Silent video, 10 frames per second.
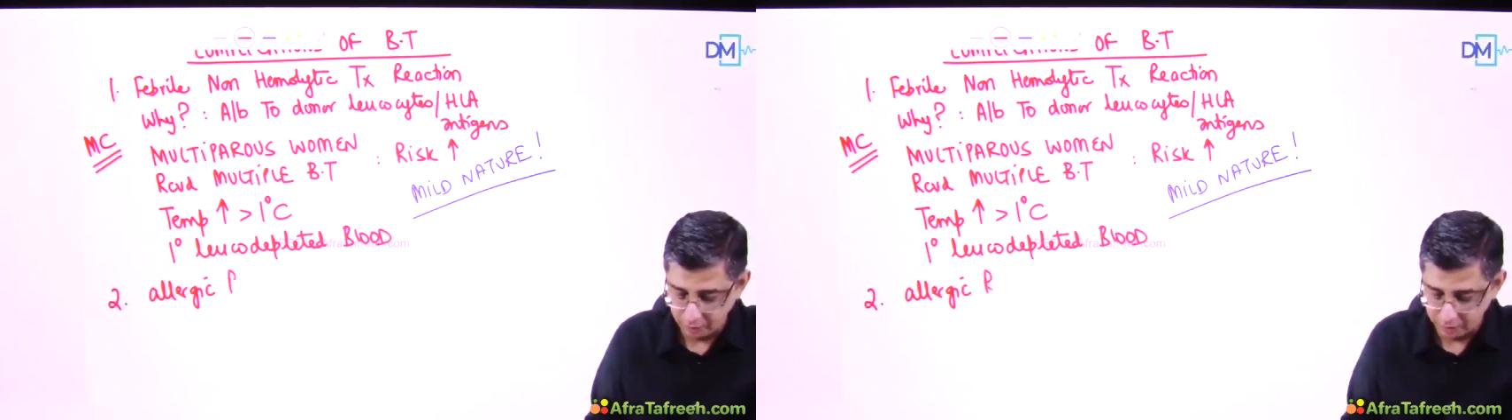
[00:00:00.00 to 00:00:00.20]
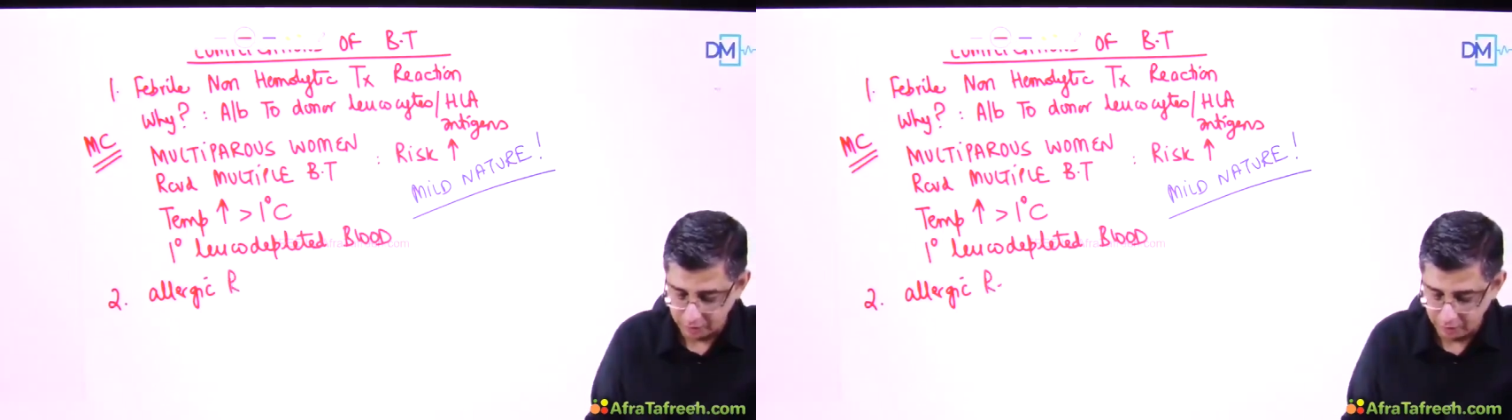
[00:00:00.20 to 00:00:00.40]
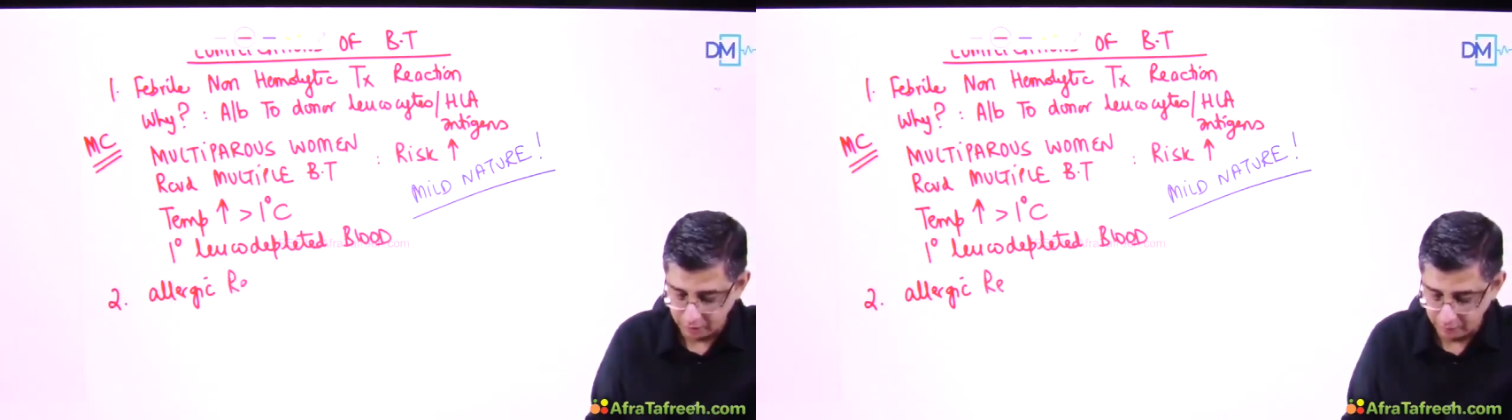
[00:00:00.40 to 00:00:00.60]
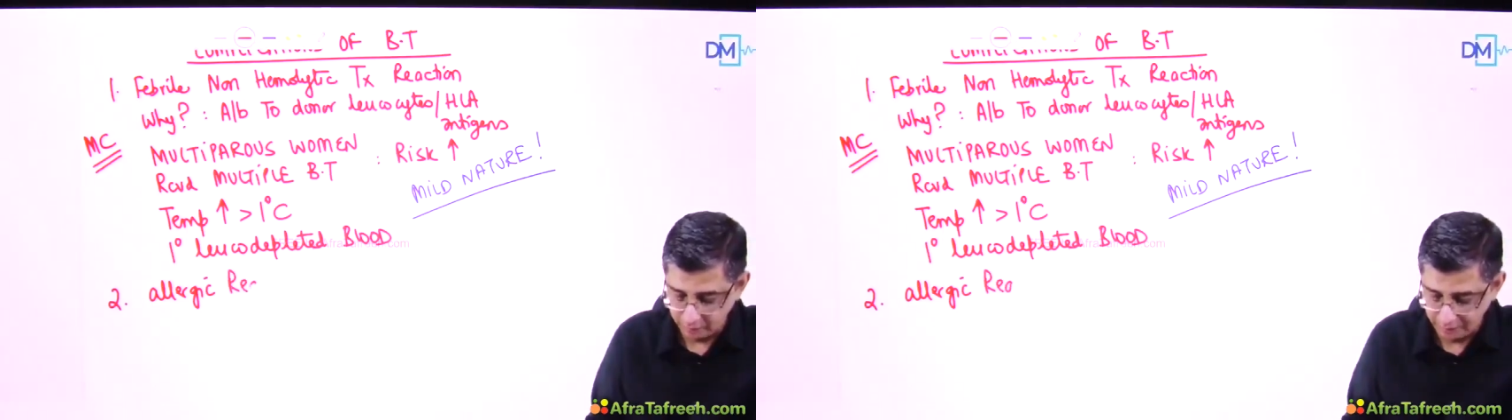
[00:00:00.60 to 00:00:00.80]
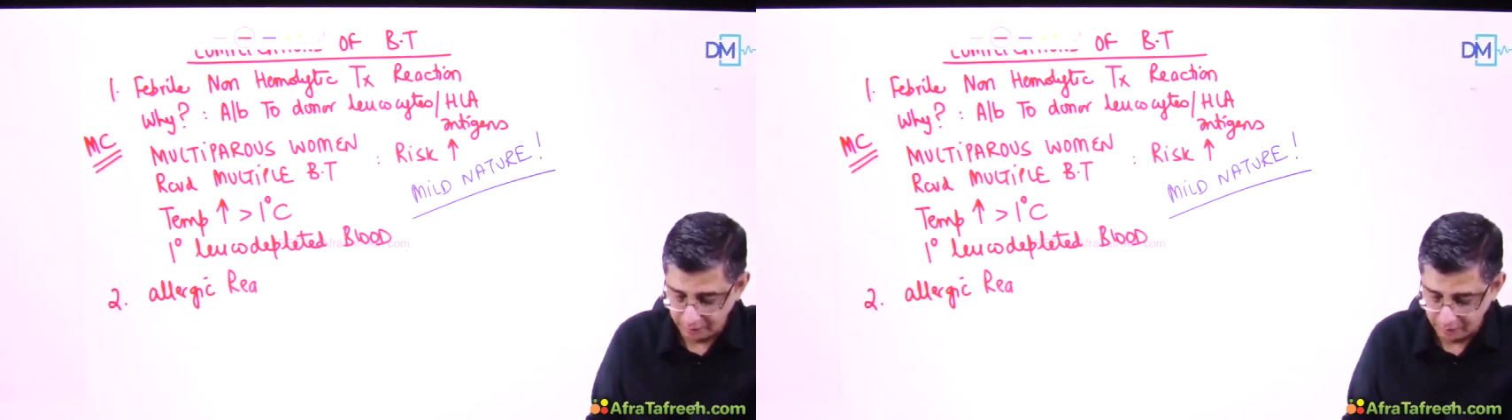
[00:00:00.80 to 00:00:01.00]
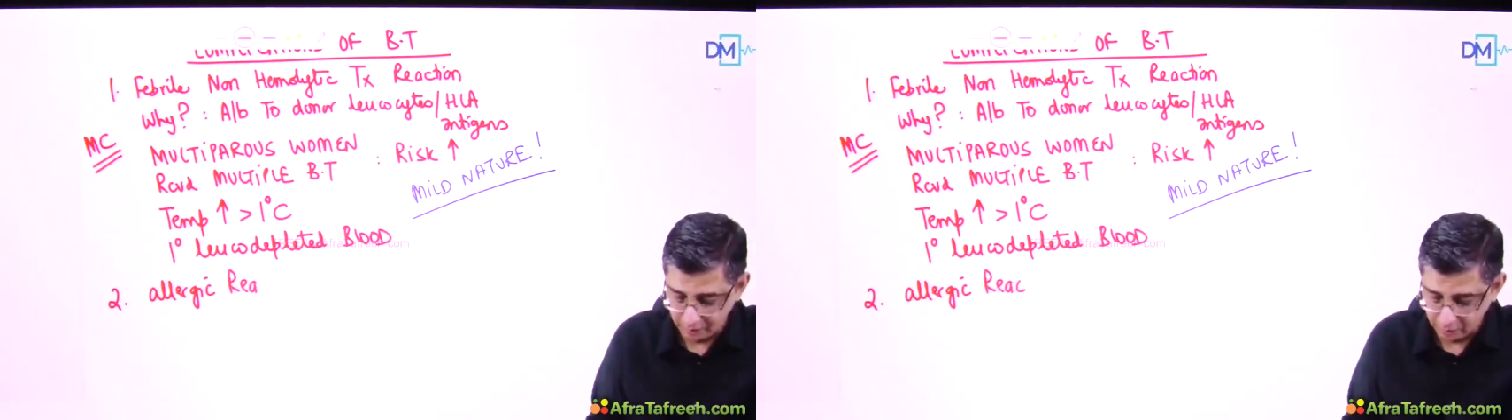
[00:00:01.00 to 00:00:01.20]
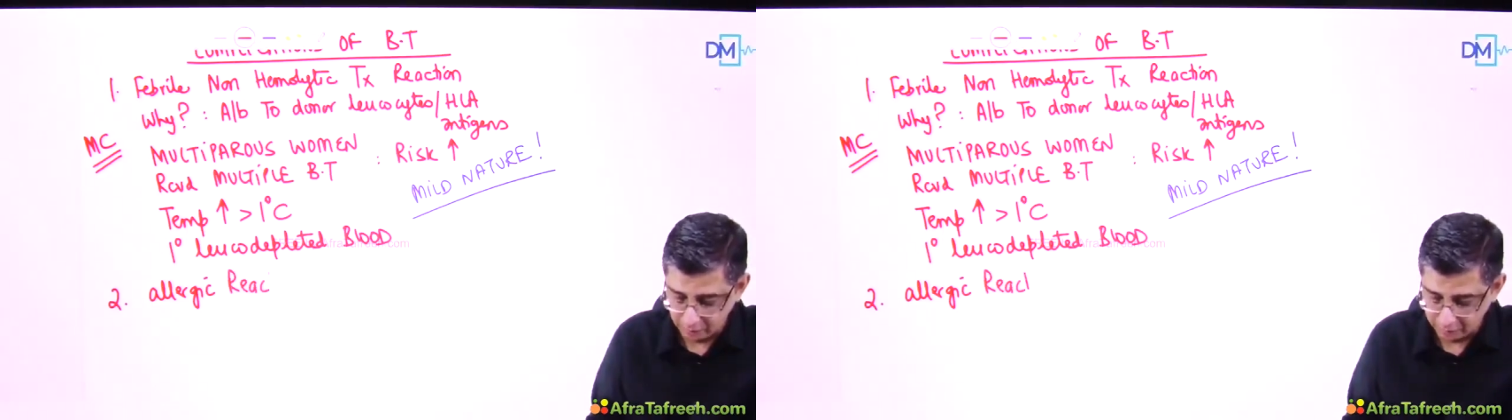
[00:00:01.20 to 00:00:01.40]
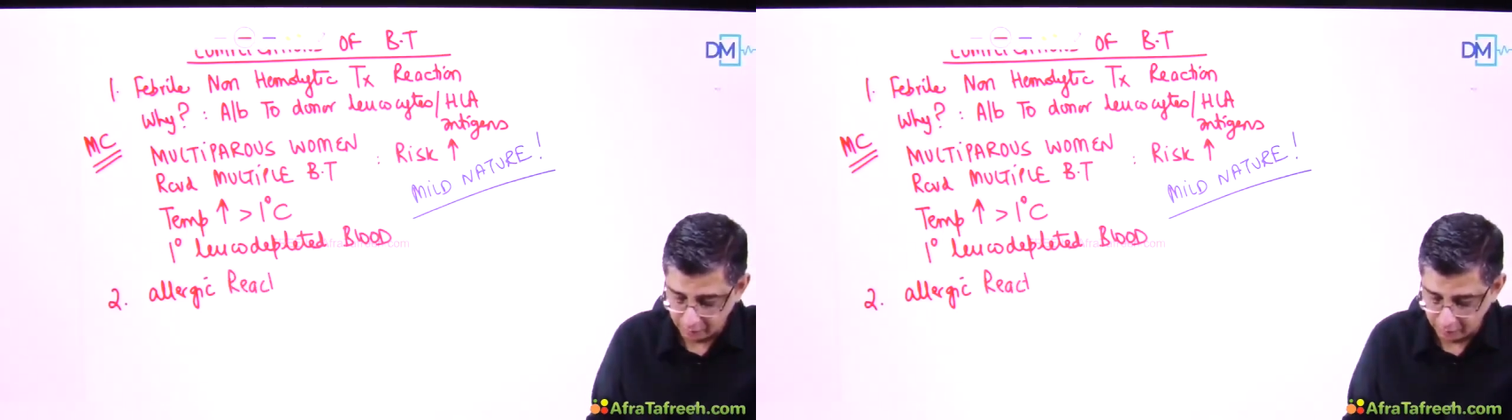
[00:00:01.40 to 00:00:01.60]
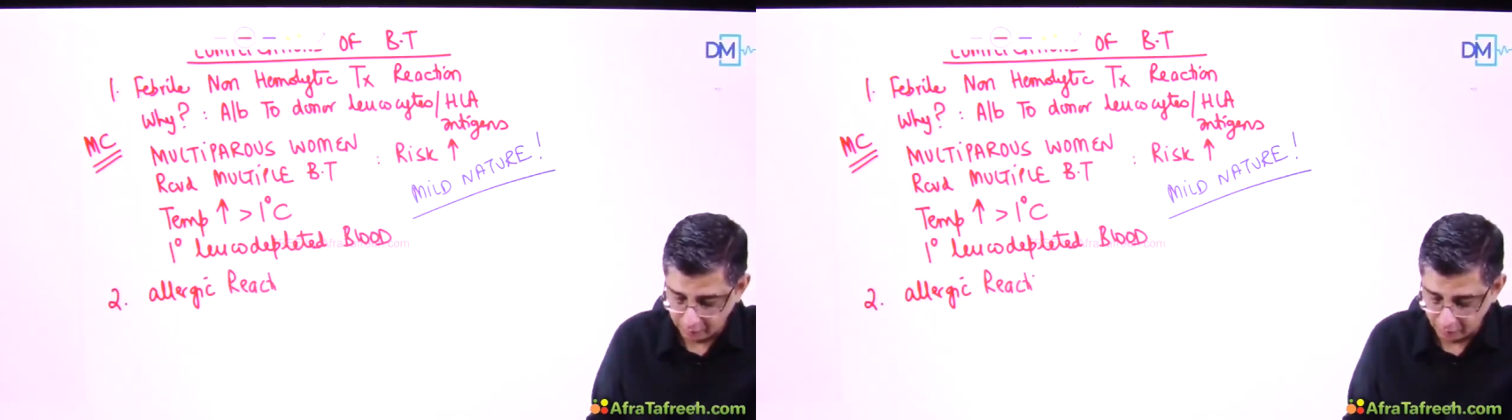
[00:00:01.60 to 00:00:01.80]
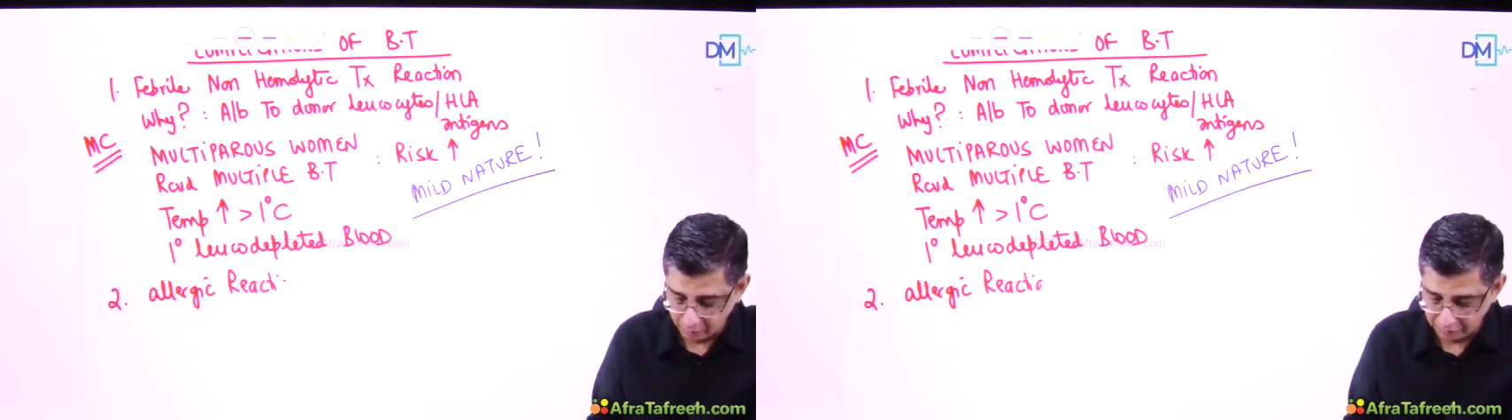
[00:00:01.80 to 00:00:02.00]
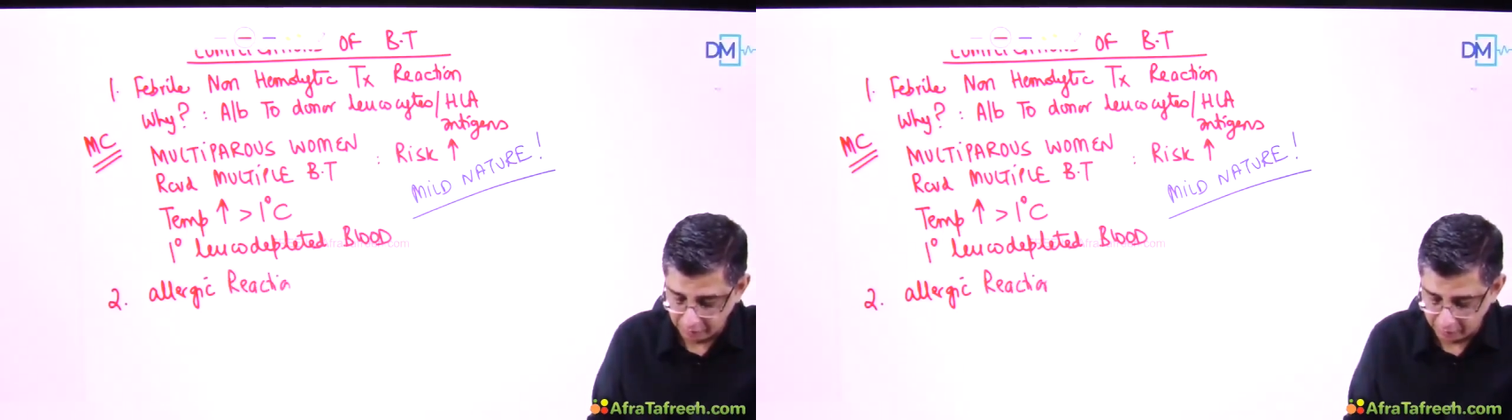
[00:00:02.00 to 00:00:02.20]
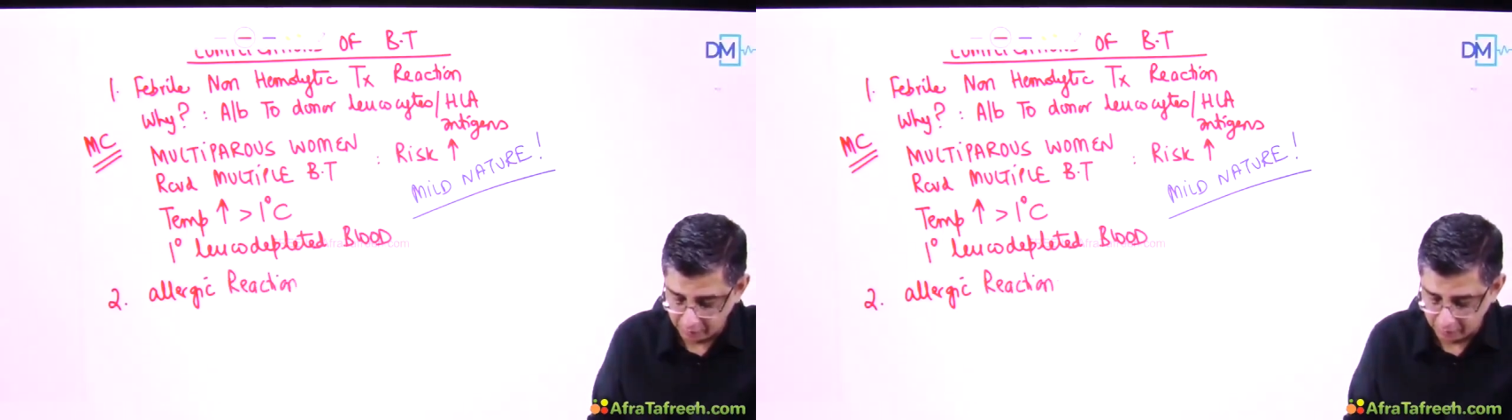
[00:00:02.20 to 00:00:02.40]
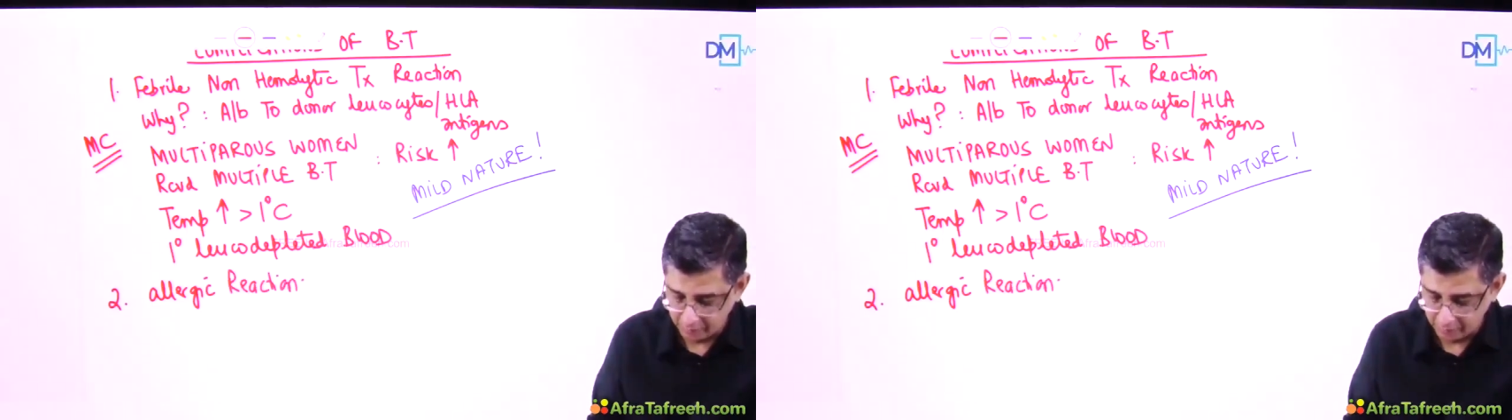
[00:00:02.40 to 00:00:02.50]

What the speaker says: present mainly in the form of not fever,